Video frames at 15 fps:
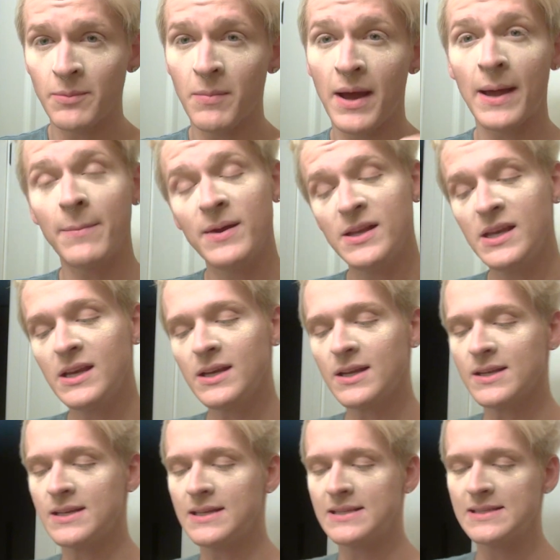in my opinion,
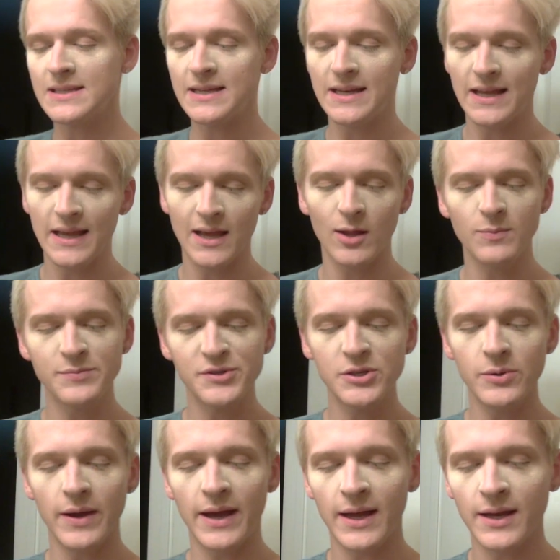because it helps
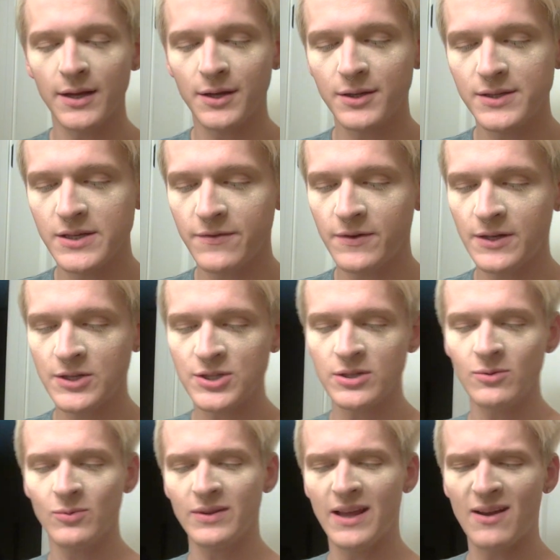you add a good
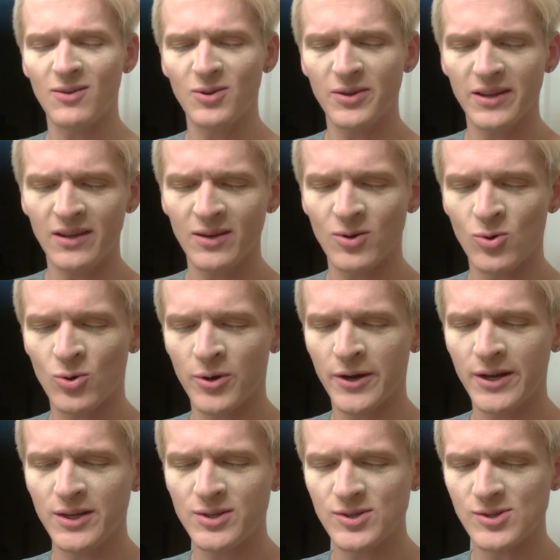definition without looking
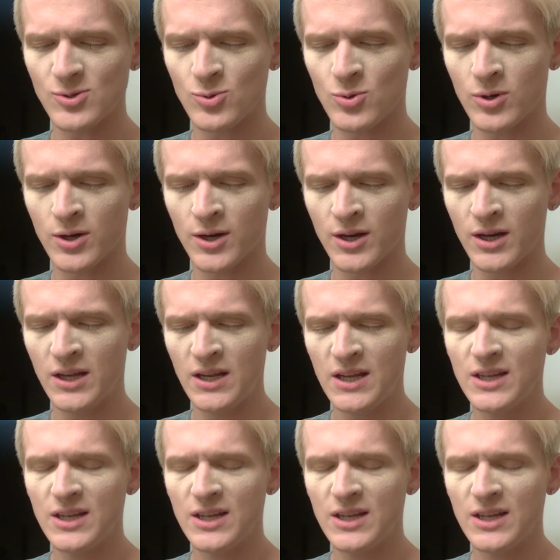orange or